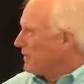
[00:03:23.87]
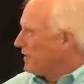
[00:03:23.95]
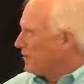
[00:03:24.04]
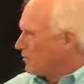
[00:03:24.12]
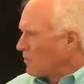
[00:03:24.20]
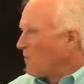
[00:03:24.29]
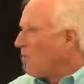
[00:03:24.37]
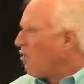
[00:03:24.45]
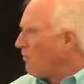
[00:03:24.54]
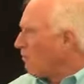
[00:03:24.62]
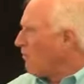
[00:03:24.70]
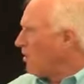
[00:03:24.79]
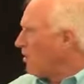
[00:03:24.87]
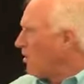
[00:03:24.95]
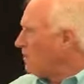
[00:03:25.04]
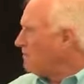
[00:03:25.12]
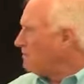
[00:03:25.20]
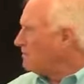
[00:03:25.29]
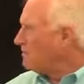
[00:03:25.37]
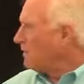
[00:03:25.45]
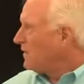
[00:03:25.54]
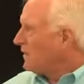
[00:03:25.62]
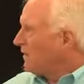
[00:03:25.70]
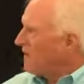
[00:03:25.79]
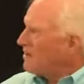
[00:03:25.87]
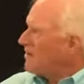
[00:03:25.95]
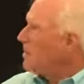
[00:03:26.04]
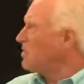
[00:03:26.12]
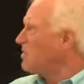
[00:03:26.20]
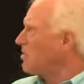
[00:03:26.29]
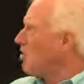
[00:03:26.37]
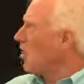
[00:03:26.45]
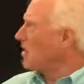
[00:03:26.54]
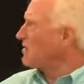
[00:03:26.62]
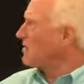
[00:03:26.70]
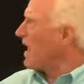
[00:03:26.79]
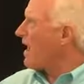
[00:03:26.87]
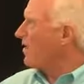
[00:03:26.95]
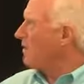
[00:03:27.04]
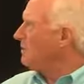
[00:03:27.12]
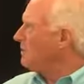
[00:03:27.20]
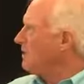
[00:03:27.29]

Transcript: it's removable, and it keeps the cost down.